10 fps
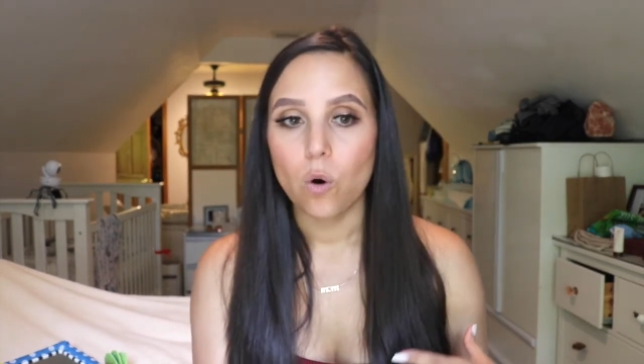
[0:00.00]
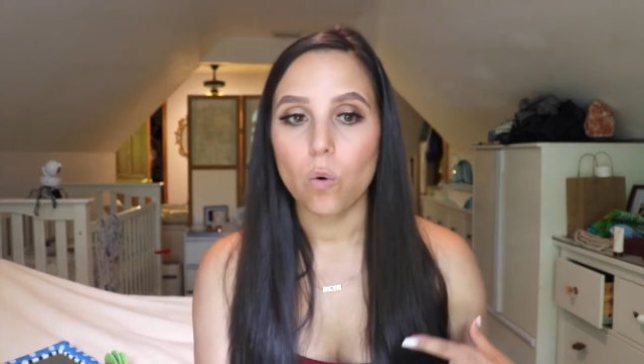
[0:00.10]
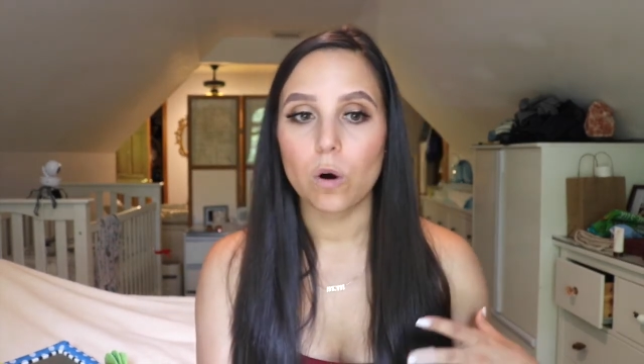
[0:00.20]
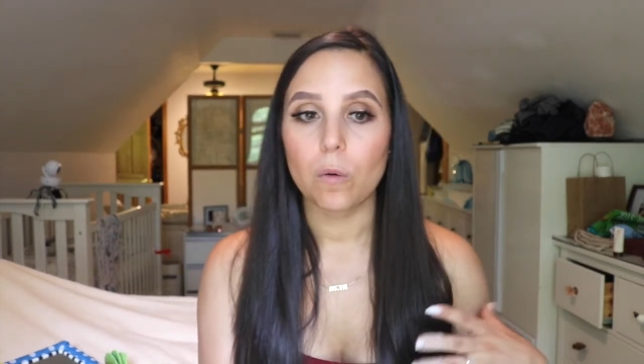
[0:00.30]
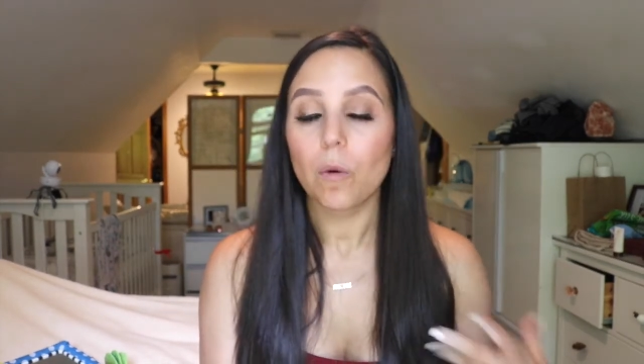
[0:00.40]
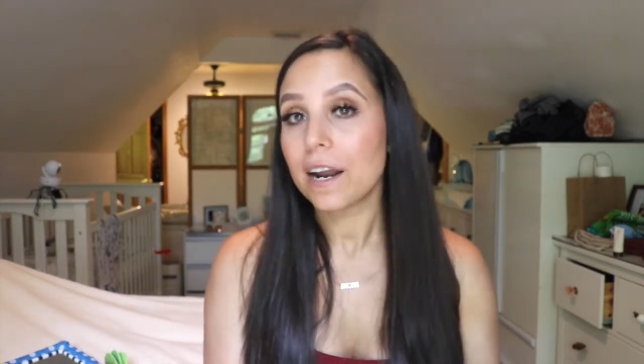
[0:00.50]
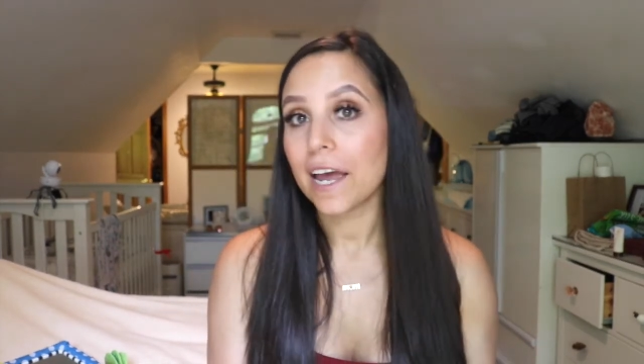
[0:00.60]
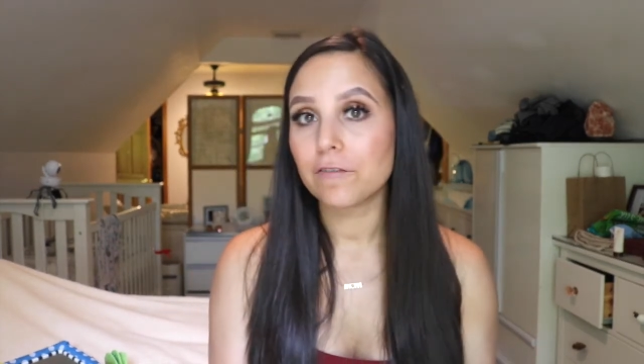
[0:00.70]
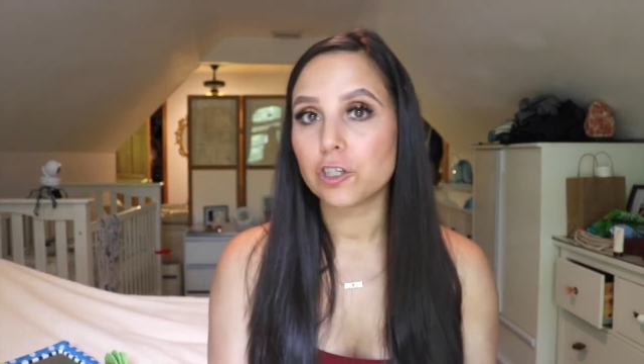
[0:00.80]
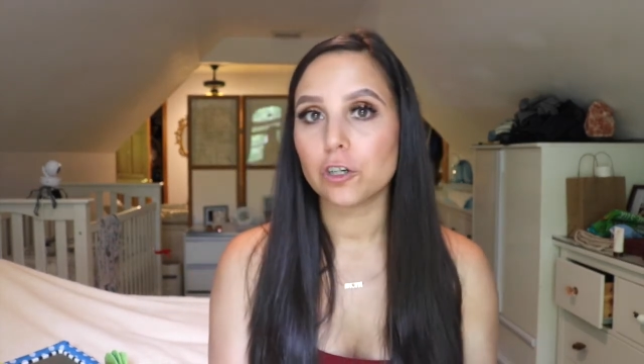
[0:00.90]
or want to
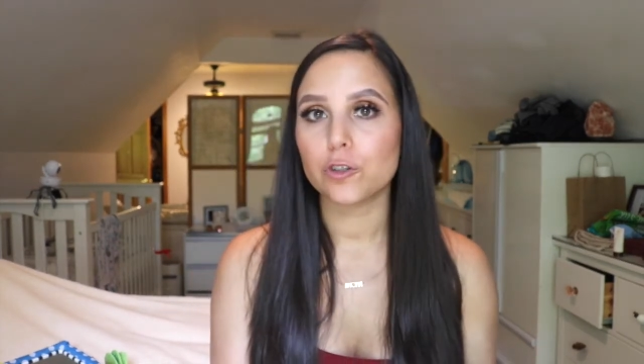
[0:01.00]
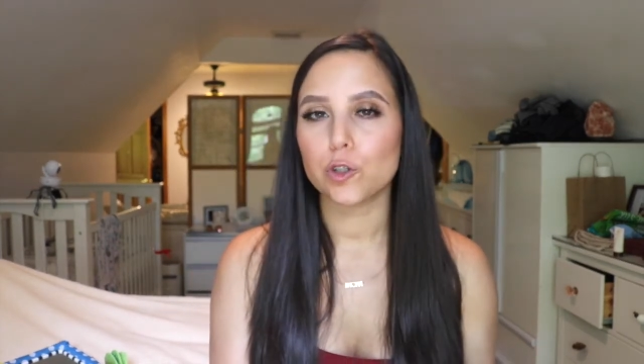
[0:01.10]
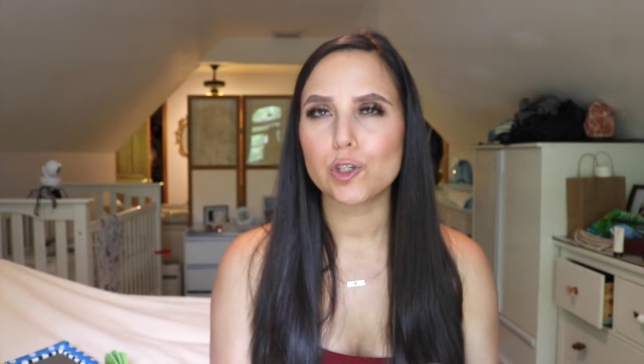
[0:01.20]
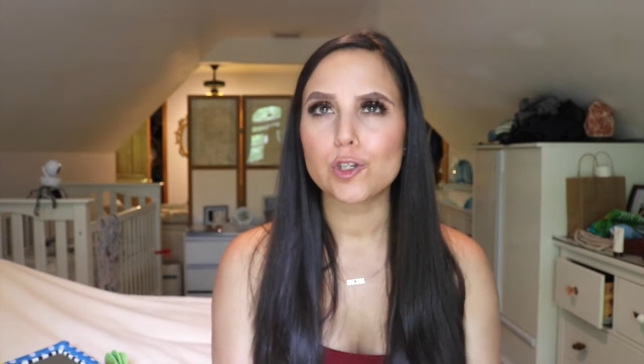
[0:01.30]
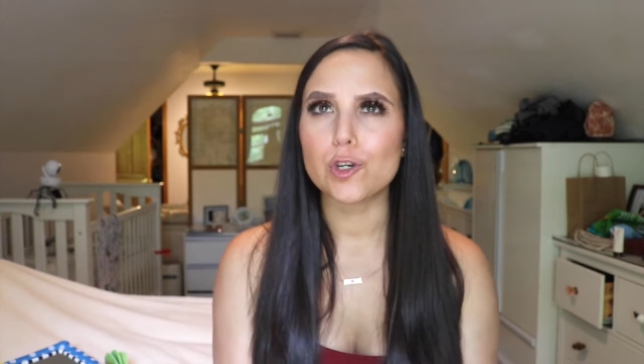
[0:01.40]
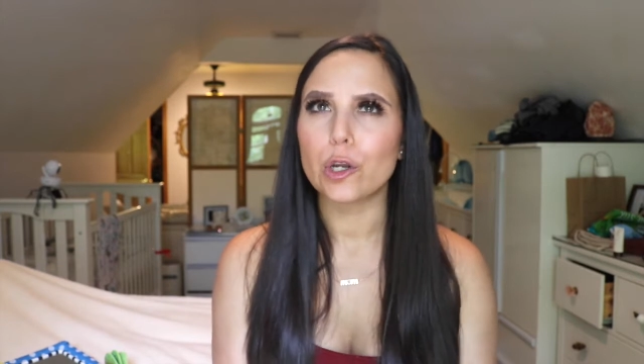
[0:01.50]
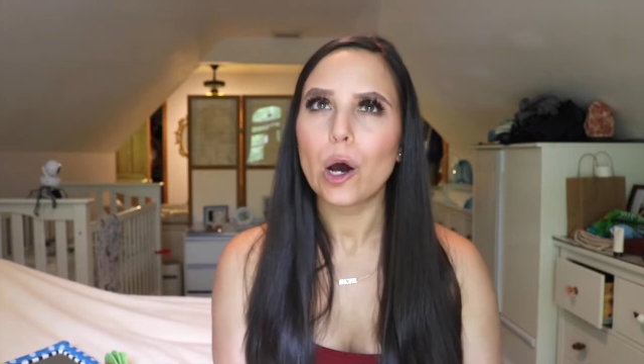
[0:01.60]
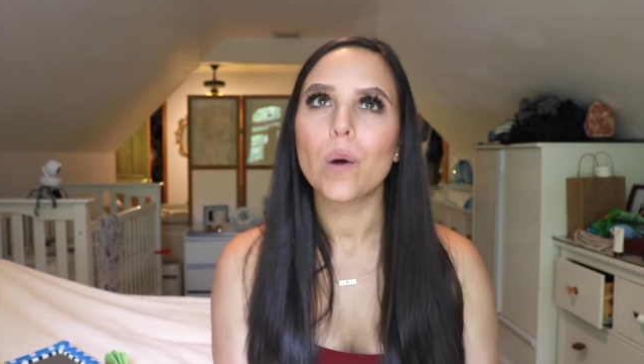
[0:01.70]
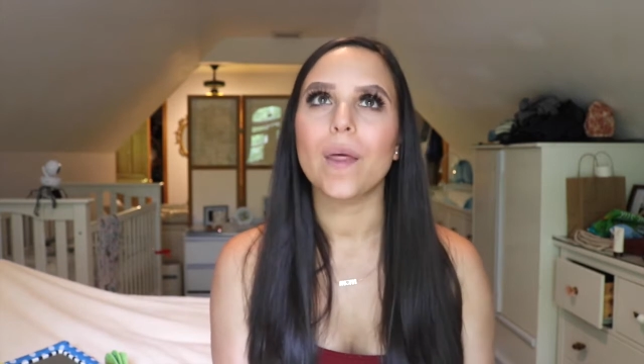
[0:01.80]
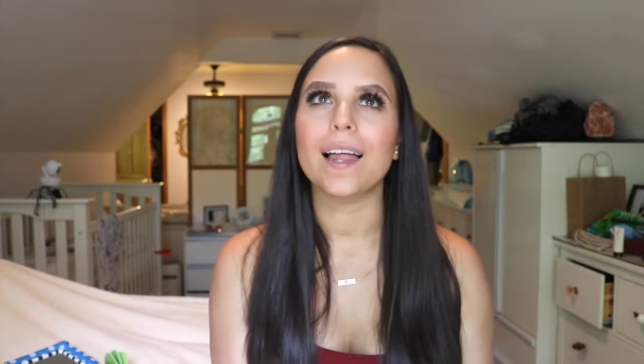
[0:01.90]
have children, just
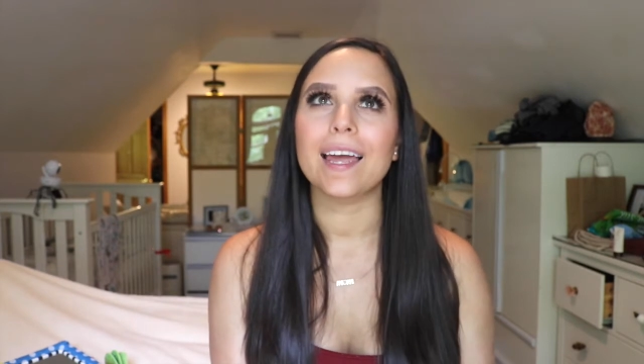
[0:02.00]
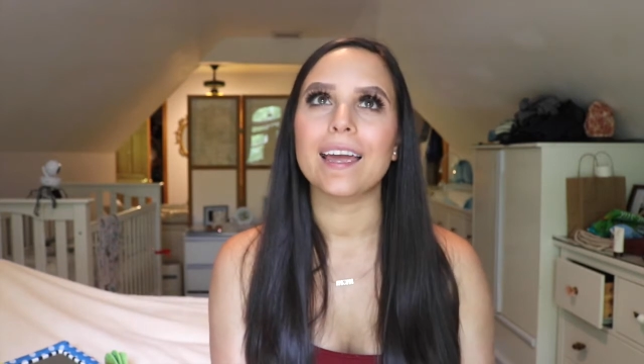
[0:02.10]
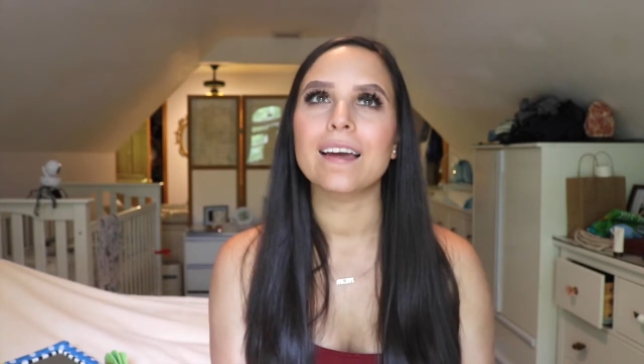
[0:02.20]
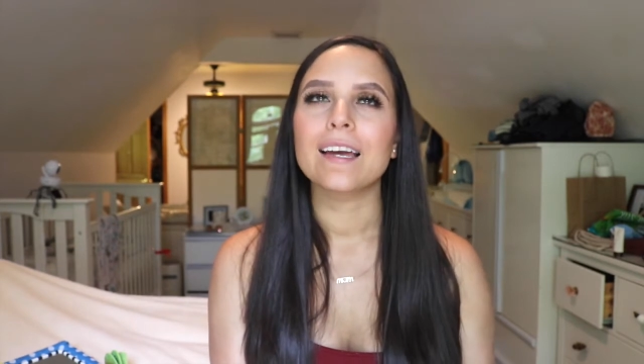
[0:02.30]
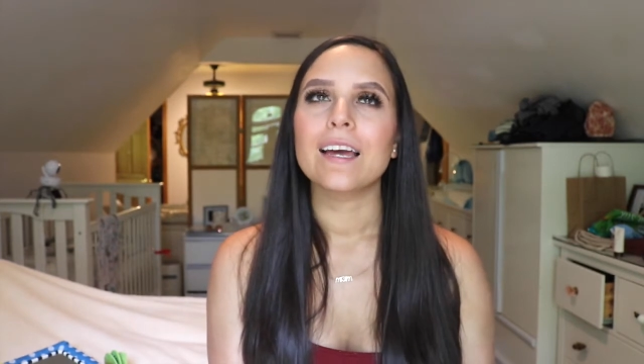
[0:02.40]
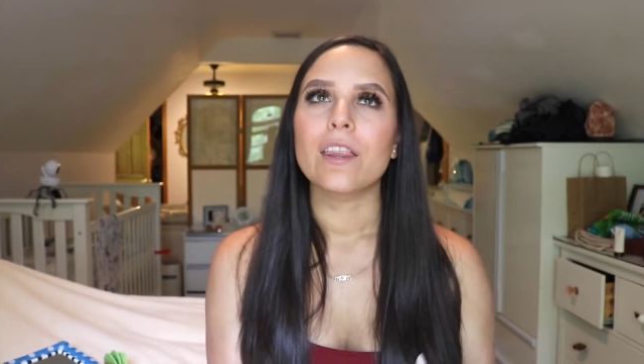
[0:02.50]
know that like